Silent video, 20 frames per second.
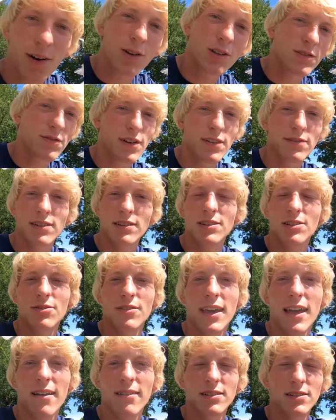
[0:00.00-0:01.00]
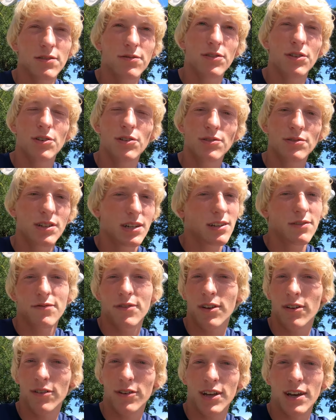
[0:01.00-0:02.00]
Holds 52 gallons of fuel. Just
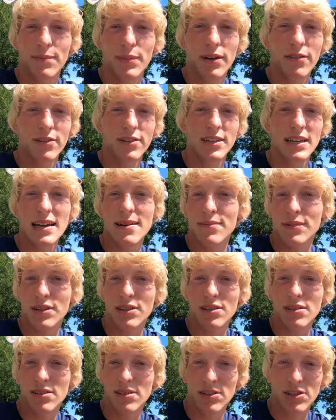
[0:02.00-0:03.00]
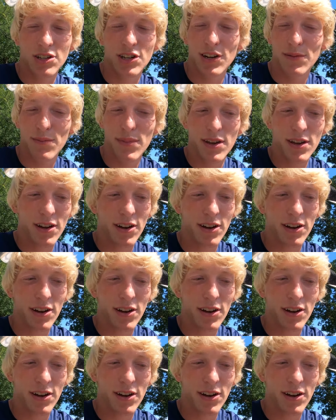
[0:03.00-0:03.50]
fill it up every time and you should